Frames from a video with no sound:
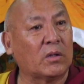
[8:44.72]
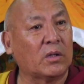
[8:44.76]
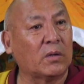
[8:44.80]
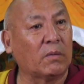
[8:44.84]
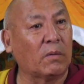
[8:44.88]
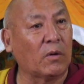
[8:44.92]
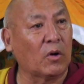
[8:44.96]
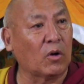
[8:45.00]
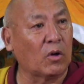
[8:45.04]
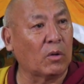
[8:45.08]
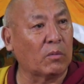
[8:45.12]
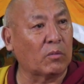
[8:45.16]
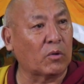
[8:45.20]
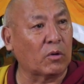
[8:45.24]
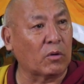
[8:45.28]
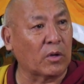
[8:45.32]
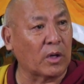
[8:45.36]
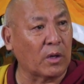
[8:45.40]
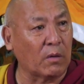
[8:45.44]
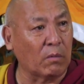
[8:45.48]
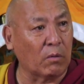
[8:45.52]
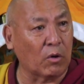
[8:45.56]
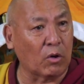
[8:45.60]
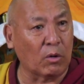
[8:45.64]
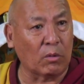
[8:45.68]
developed or
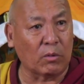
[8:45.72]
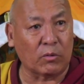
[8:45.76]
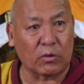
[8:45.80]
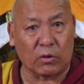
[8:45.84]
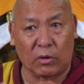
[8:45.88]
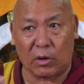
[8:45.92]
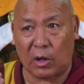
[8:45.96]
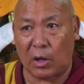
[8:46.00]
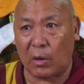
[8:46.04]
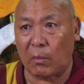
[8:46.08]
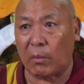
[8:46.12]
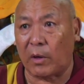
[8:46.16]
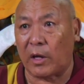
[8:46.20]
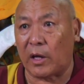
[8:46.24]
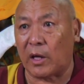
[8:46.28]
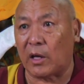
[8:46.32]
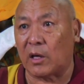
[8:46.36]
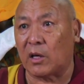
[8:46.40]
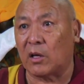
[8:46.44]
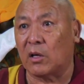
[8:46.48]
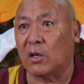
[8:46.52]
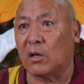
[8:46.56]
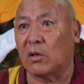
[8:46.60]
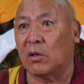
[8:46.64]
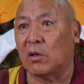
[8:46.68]
evolved or
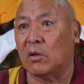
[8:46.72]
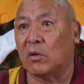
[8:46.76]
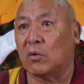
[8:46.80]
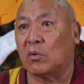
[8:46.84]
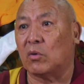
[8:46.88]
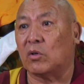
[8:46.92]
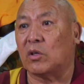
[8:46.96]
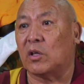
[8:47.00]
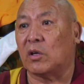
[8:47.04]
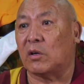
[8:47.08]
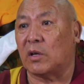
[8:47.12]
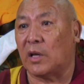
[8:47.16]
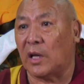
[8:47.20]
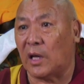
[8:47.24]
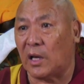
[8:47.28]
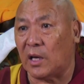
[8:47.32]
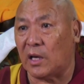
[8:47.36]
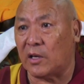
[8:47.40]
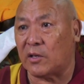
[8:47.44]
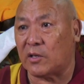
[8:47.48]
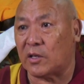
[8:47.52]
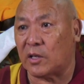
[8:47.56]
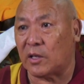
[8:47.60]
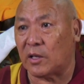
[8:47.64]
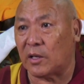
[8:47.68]
awake to the
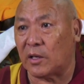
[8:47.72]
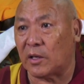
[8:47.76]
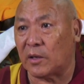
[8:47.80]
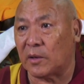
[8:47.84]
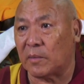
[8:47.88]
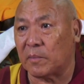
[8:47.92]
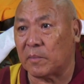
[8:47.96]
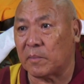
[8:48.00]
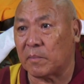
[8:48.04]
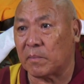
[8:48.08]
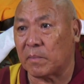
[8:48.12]
reality,